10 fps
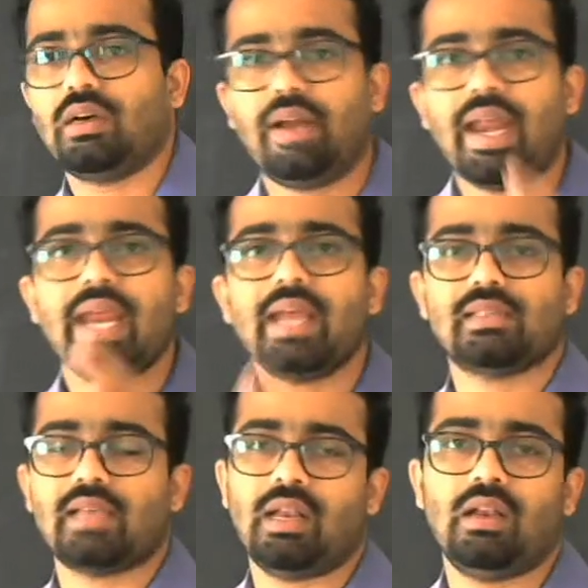rays
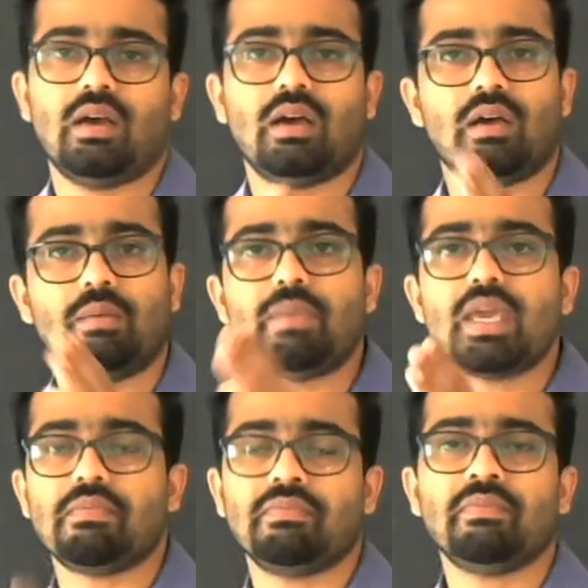and
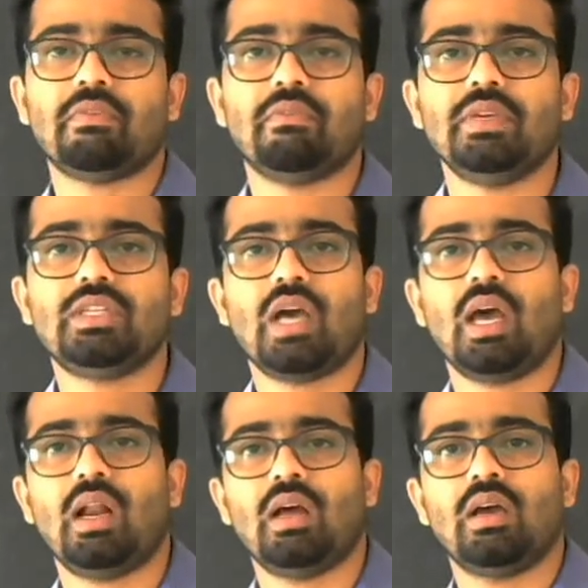beam, which
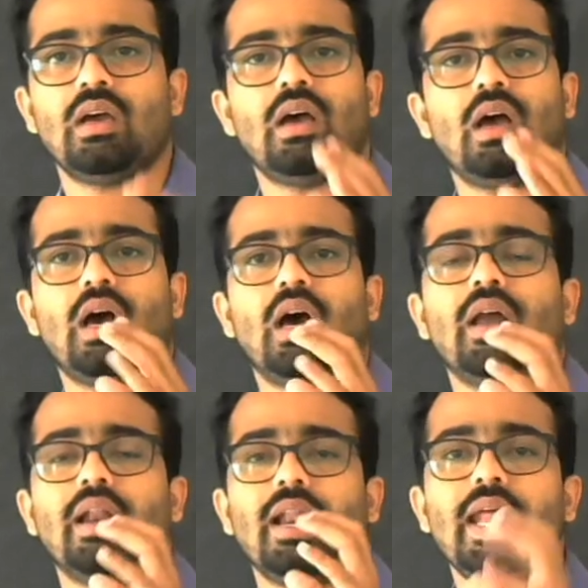are
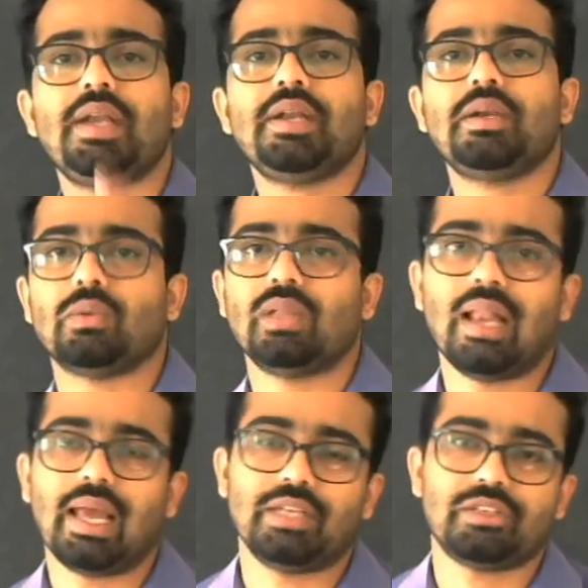related to the
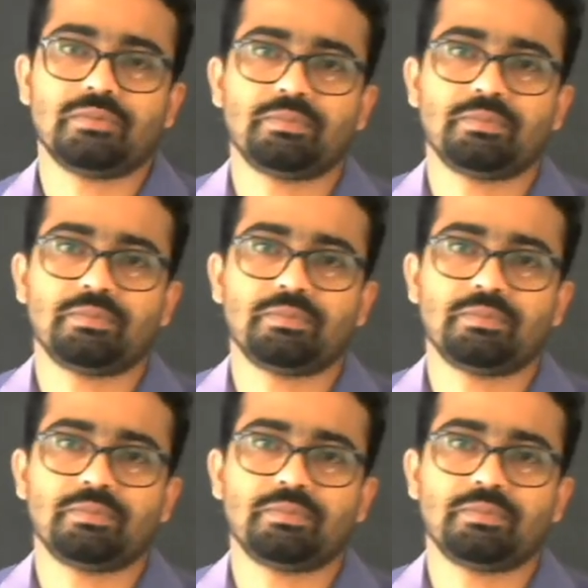light.